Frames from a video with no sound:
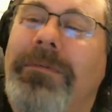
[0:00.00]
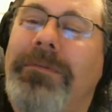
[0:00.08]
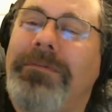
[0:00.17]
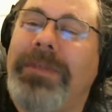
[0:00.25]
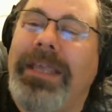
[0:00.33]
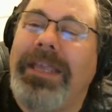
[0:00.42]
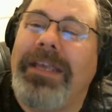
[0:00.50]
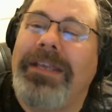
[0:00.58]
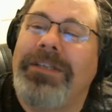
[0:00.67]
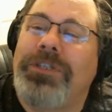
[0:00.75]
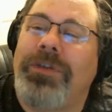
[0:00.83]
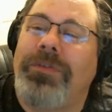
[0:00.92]
they get
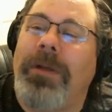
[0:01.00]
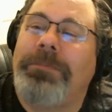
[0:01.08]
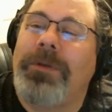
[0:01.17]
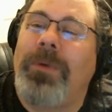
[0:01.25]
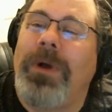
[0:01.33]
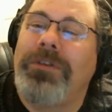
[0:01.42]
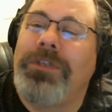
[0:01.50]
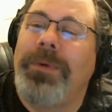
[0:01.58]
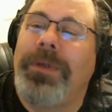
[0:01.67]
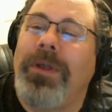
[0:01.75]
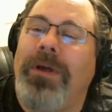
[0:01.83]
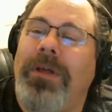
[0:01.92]
interrupted while
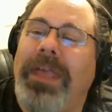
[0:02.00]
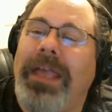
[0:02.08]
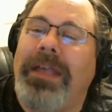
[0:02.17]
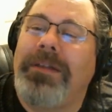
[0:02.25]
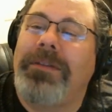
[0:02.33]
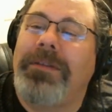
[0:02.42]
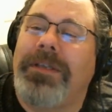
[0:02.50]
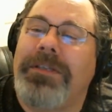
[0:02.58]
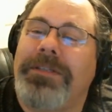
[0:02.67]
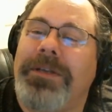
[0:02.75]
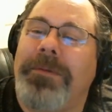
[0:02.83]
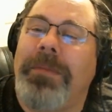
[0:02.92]
doing all that
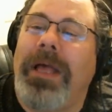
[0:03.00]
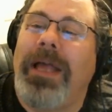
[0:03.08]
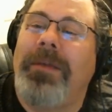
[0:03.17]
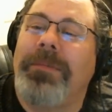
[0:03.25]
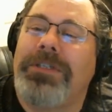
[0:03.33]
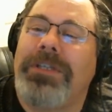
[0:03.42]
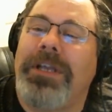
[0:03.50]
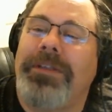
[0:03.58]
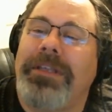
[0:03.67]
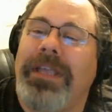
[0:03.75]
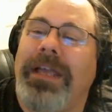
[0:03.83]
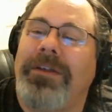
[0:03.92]
because their mom is
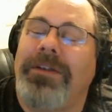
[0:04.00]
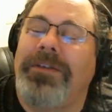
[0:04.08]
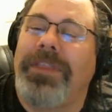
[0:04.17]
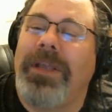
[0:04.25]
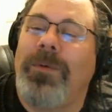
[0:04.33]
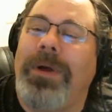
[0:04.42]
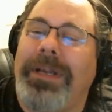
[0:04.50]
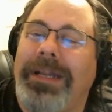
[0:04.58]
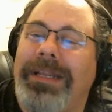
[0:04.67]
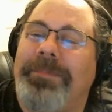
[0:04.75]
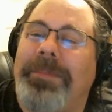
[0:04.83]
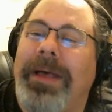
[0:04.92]
yelling down if they want
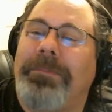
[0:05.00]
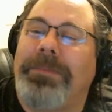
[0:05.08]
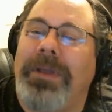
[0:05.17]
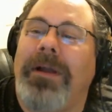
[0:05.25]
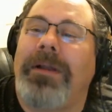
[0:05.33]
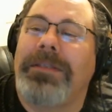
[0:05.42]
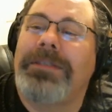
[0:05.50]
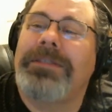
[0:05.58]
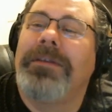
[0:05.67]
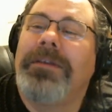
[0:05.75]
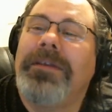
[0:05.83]
any Pop-Tarts.